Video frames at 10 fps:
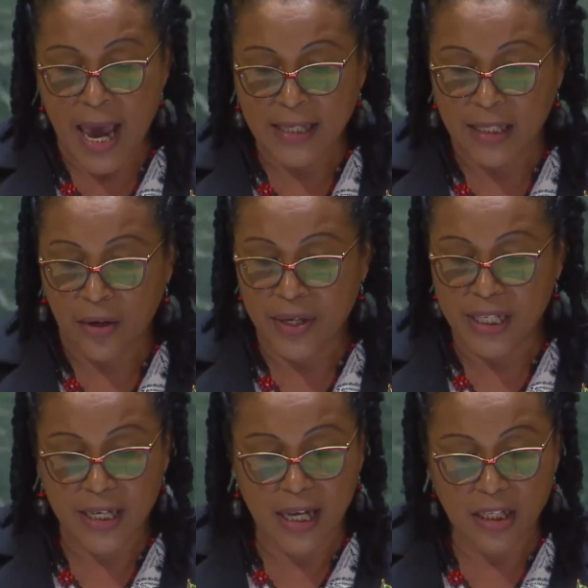at a
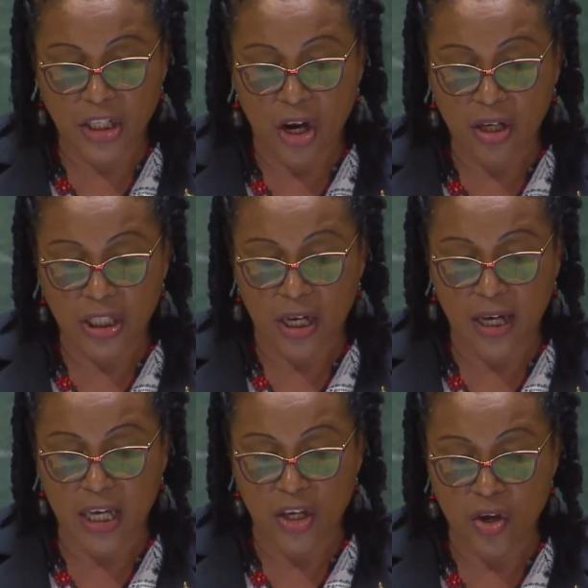critical juncture
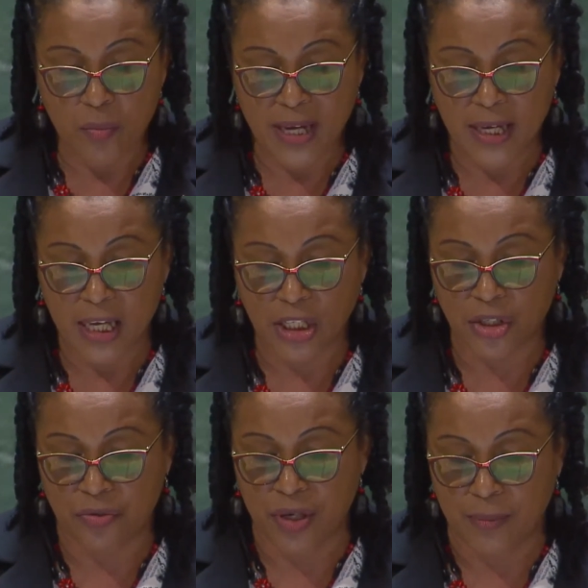in human
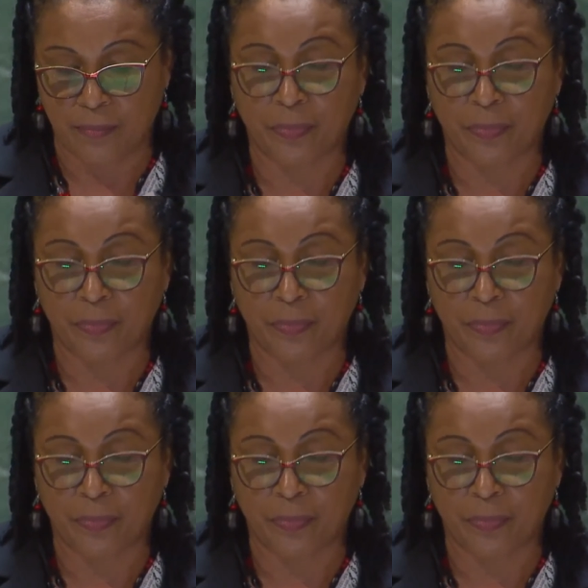history.